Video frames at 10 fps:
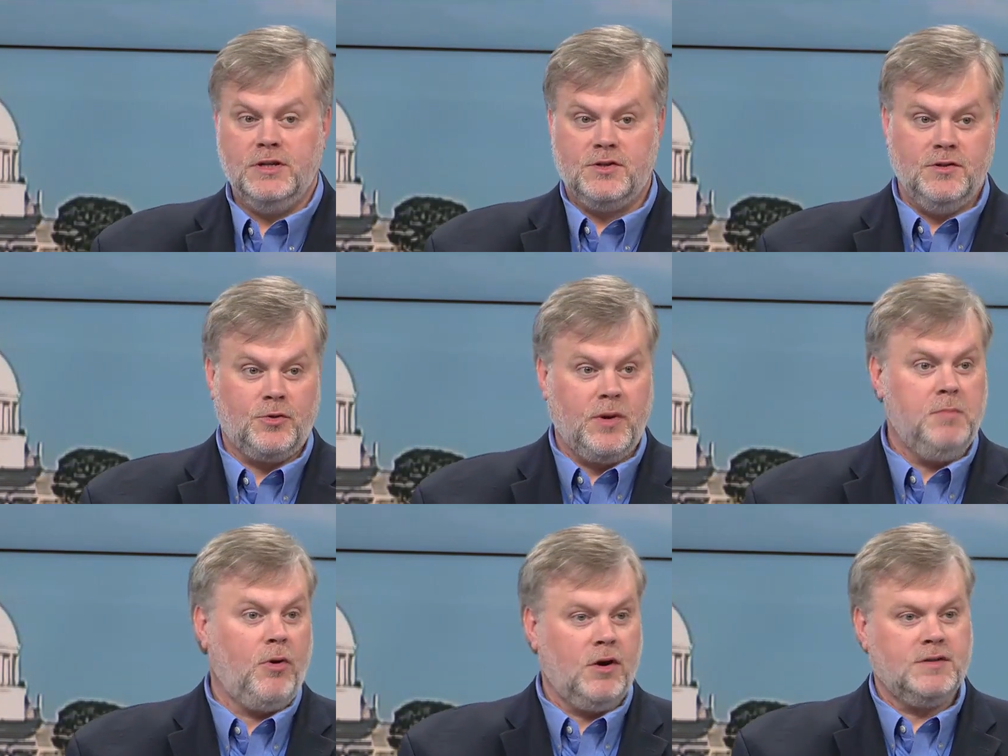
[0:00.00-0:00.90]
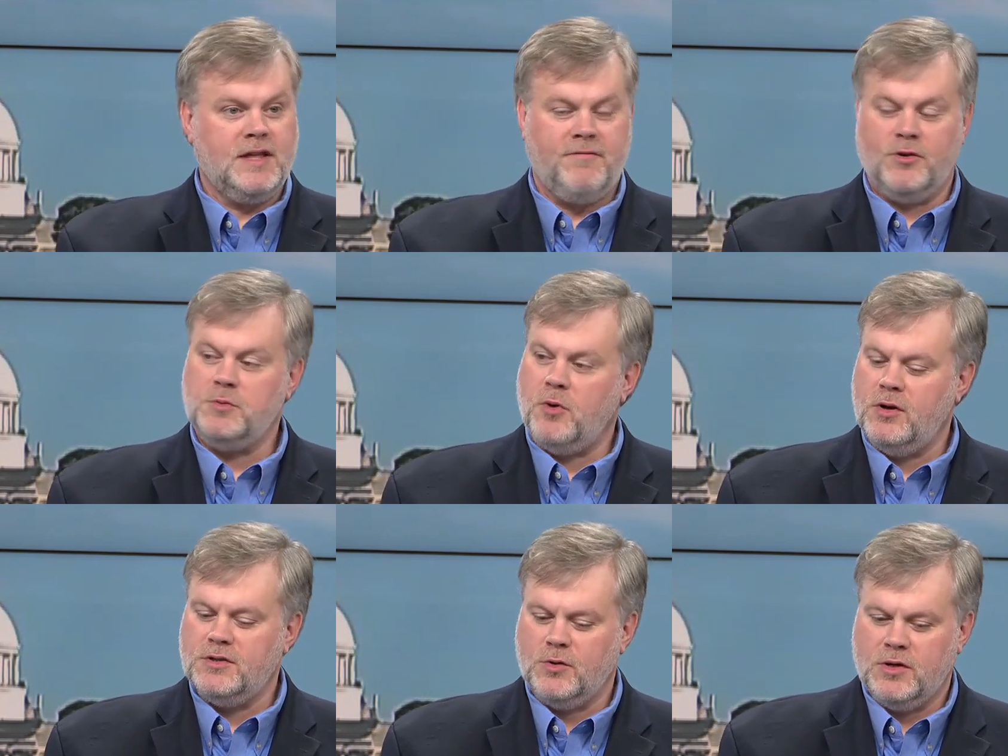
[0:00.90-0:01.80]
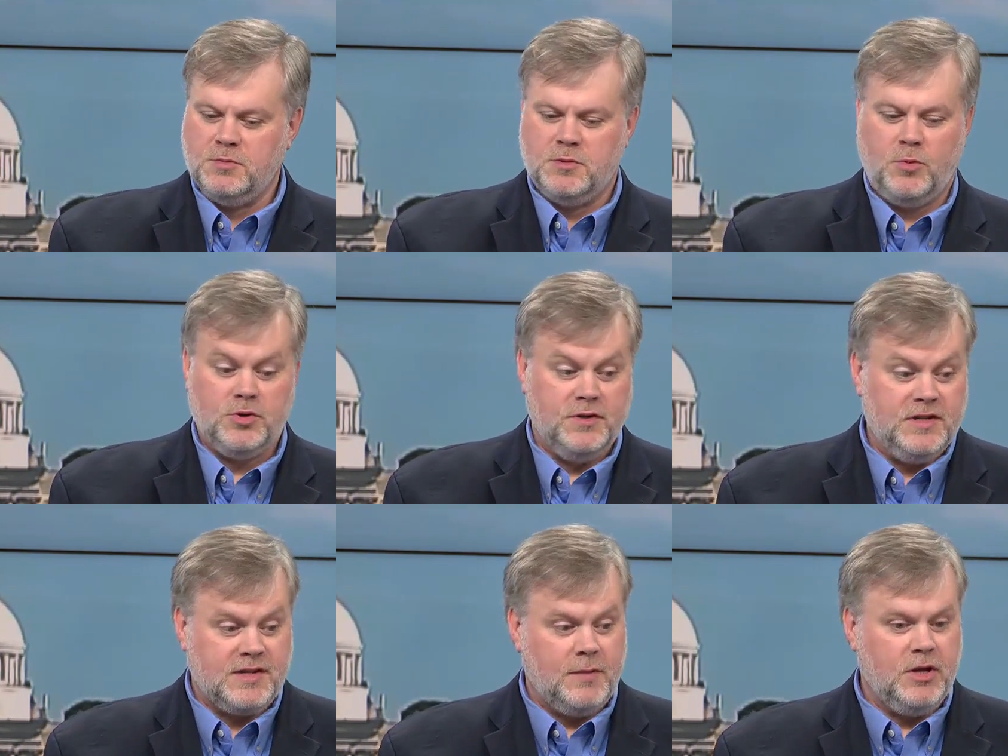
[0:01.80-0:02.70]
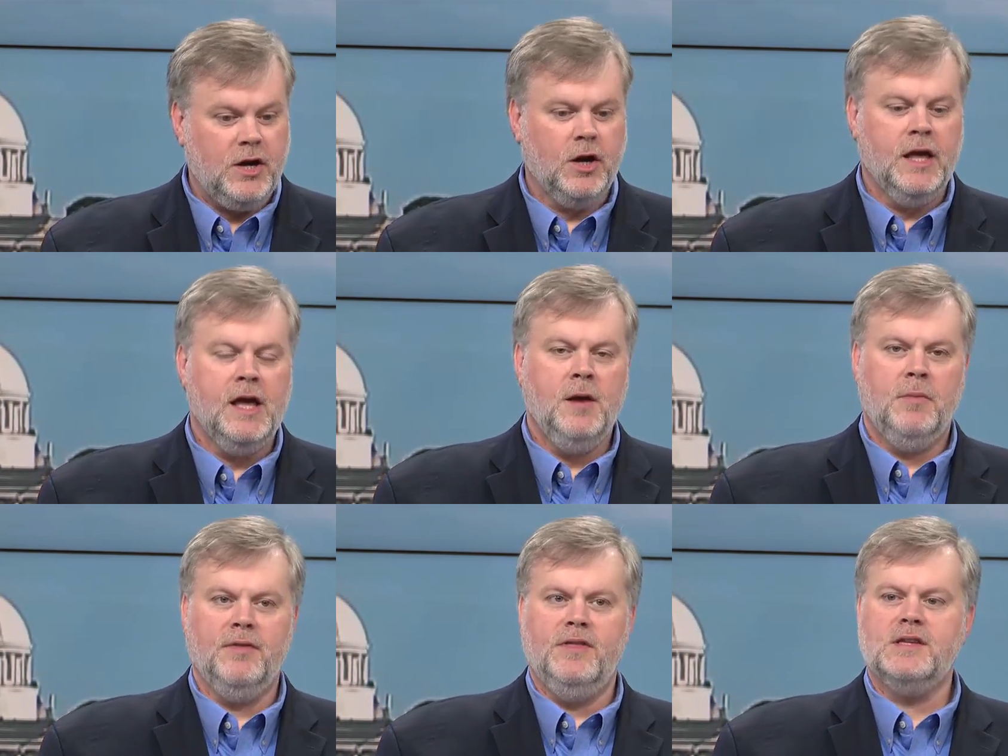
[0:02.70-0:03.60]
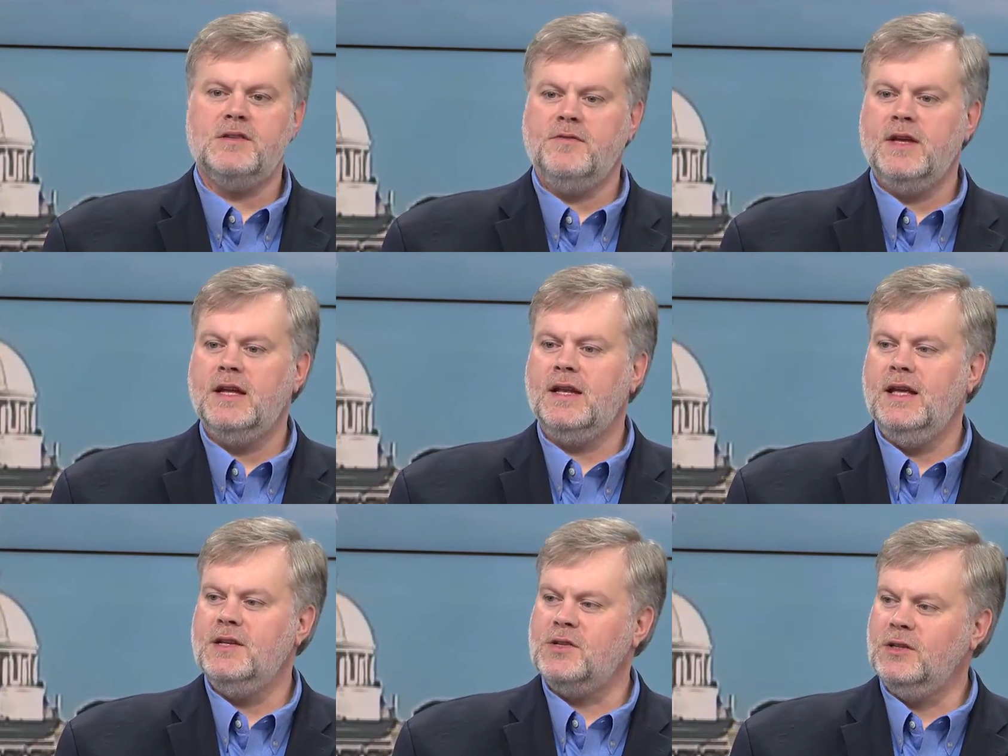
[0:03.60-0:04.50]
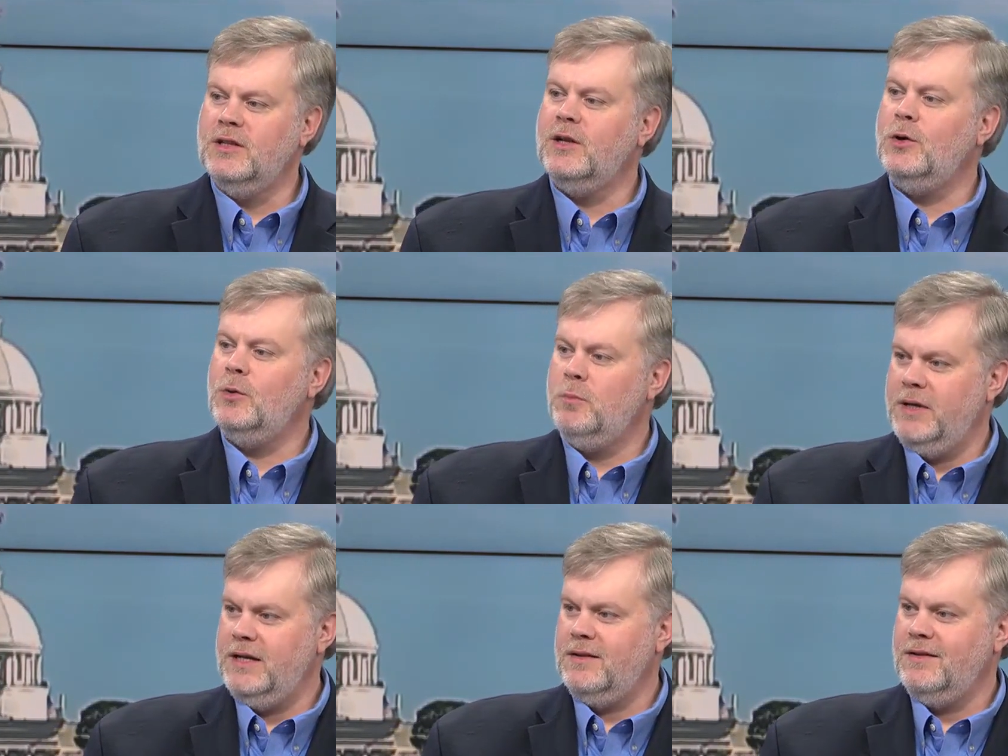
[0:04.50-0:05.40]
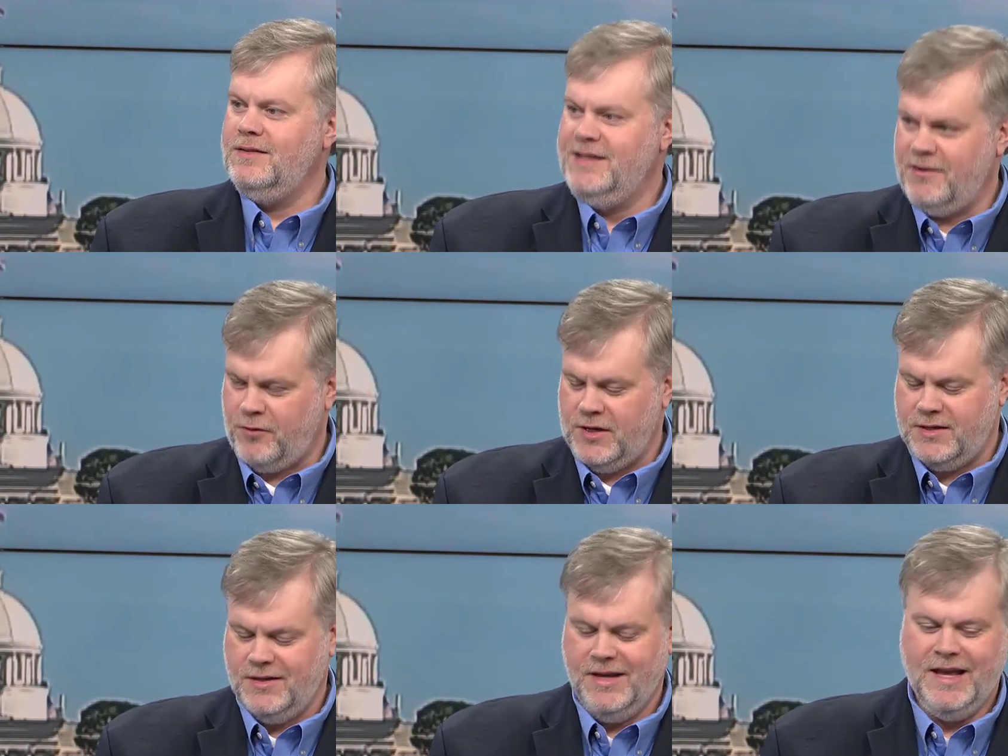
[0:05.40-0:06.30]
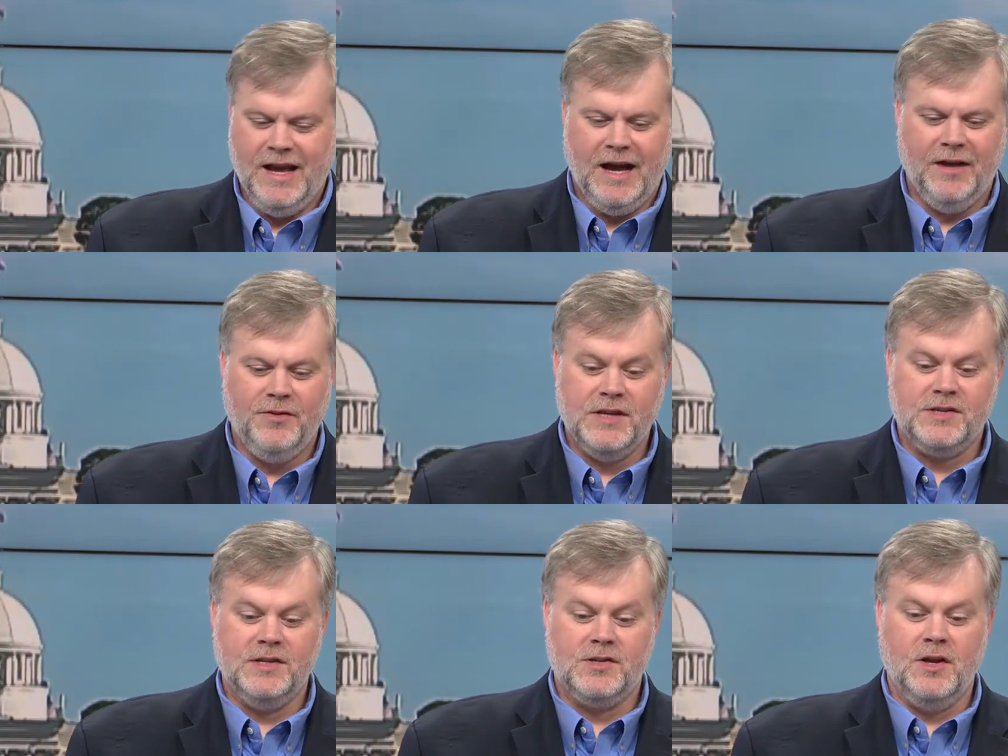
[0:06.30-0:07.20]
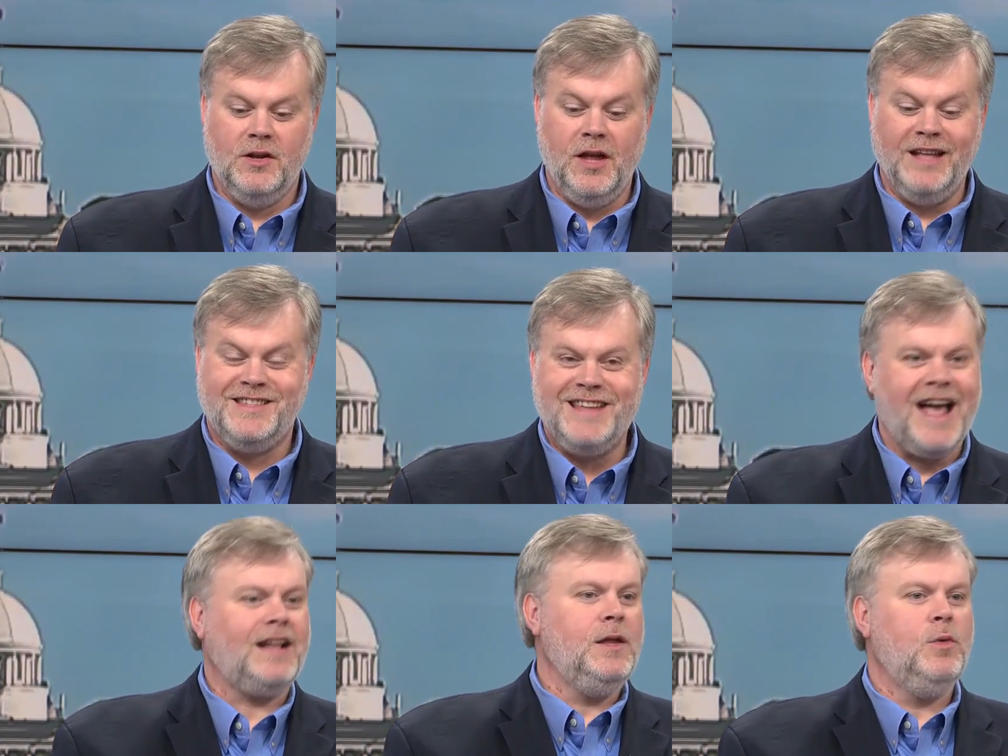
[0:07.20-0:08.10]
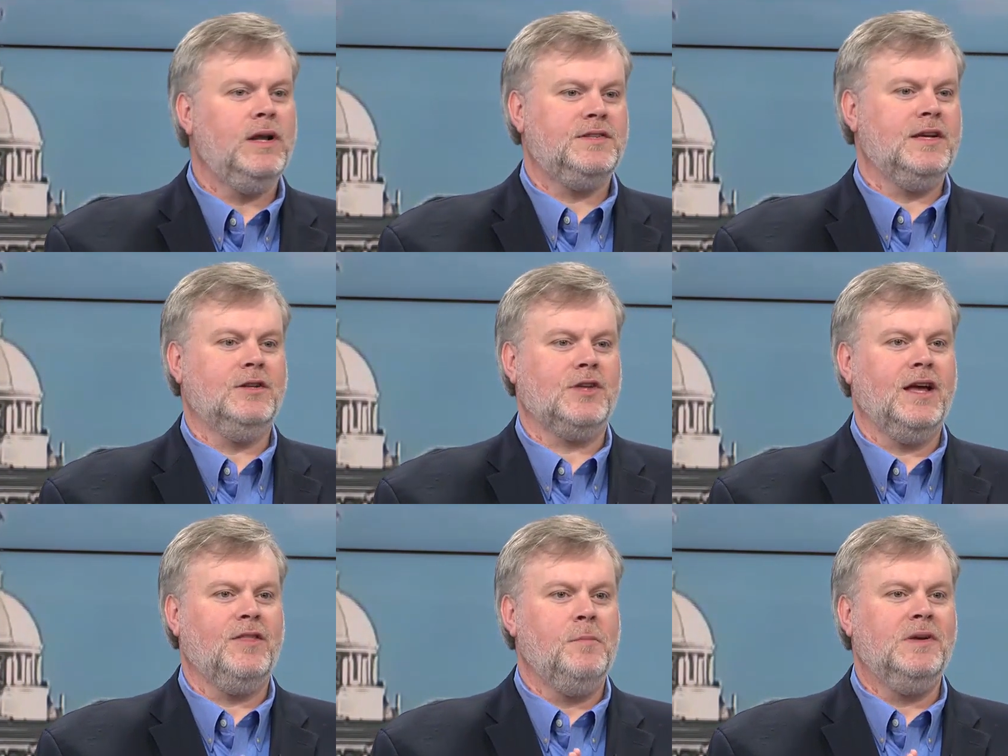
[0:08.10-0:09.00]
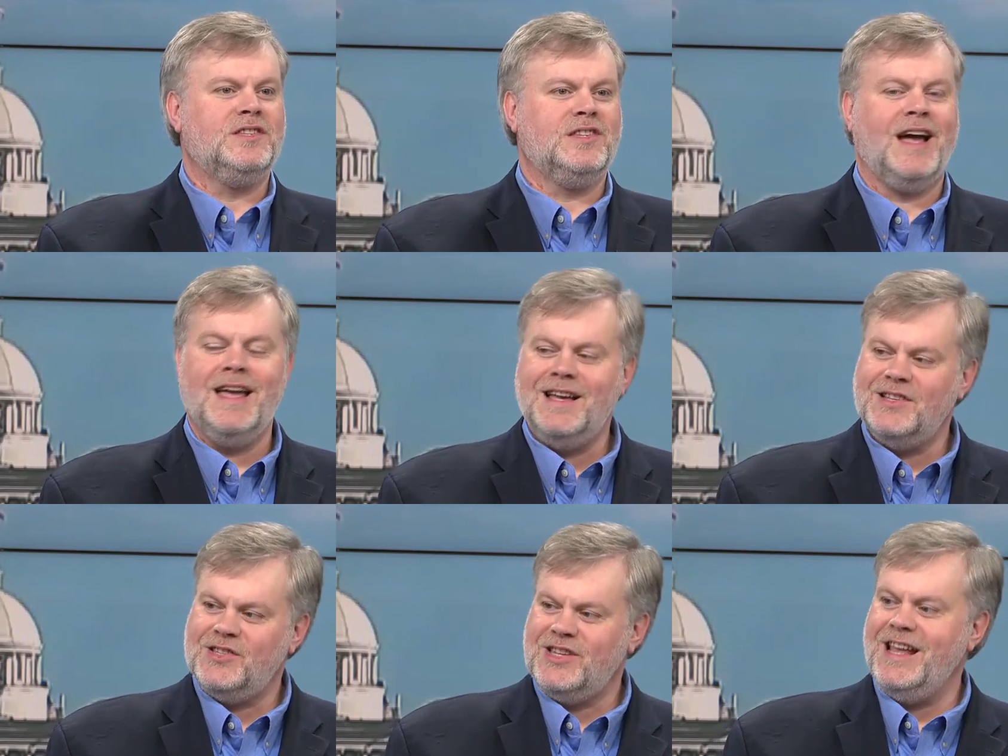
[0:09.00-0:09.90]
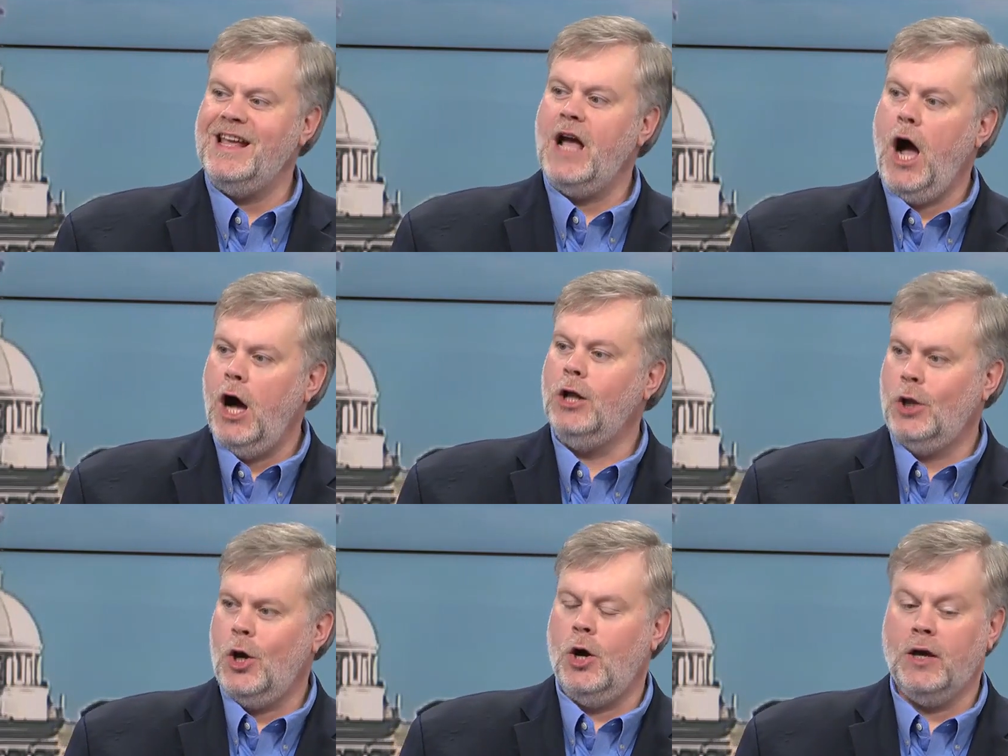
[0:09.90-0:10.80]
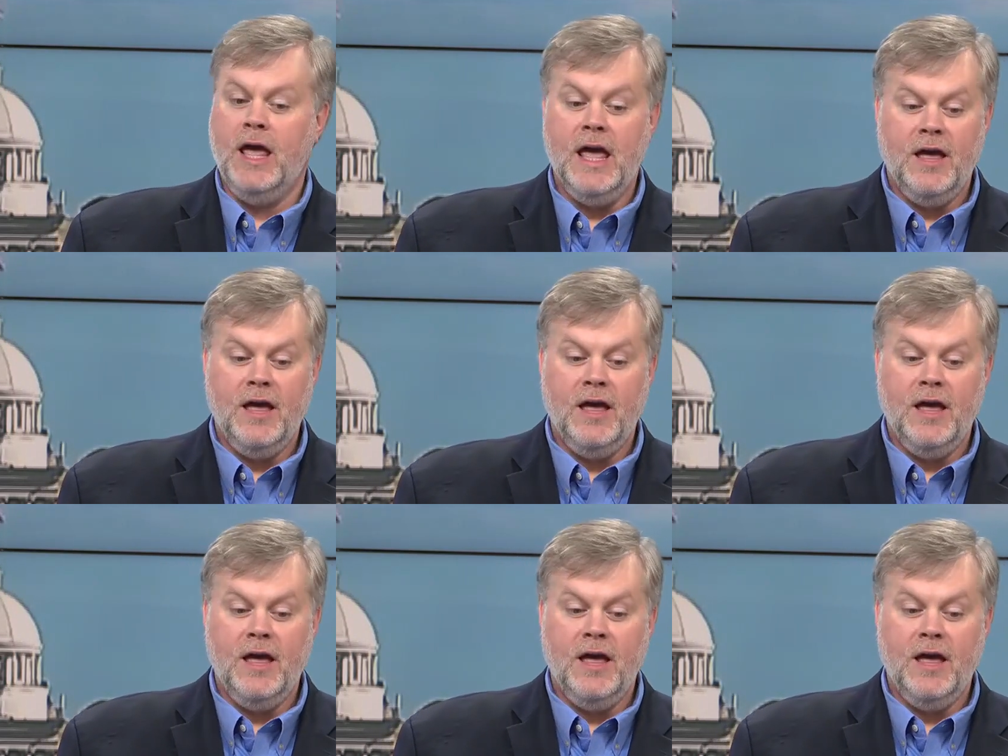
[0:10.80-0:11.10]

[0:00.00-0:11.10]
It's in three parts. That first part is the Christmas portion this time of year. But this event is a little bit different. Uh, this is exactly what it sounds like the Messiah sing along.